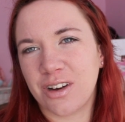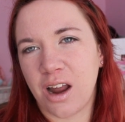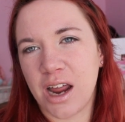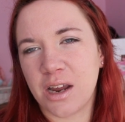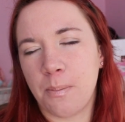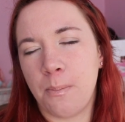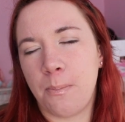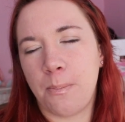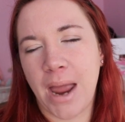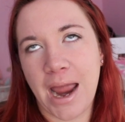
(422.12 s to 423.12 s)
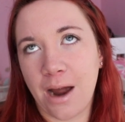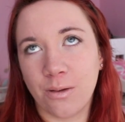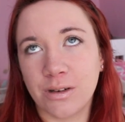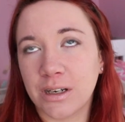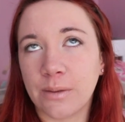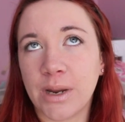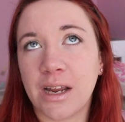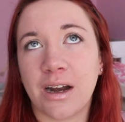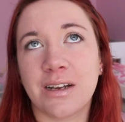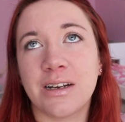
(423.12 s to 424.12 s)
like pounding me,
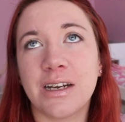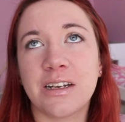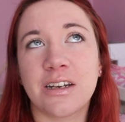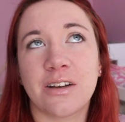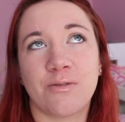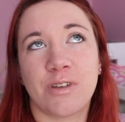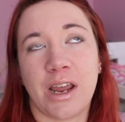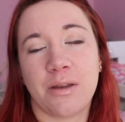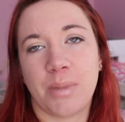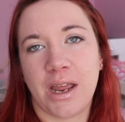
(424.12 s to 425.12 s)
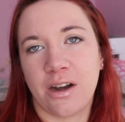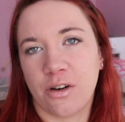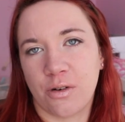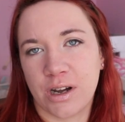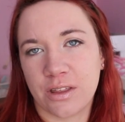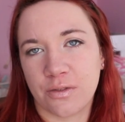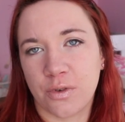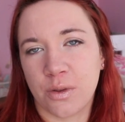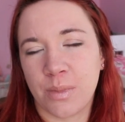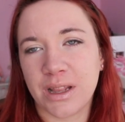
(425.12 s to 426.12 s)
and I didn't need to take Panadol or anything
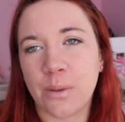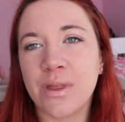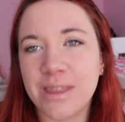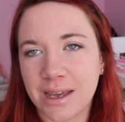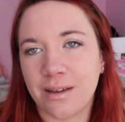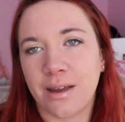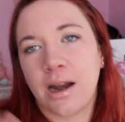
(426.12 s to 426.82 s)
for them, but they were there,